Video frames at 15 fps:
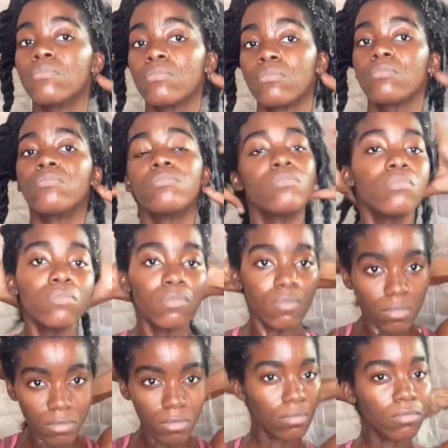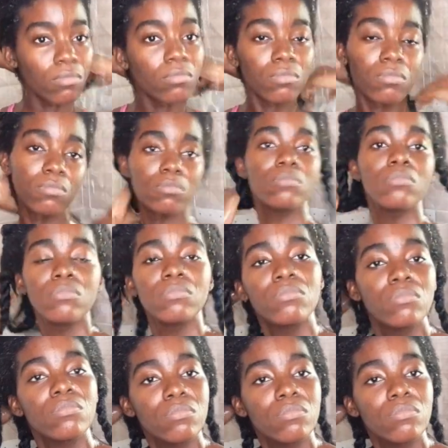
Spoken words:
you want your hair to be like wet so that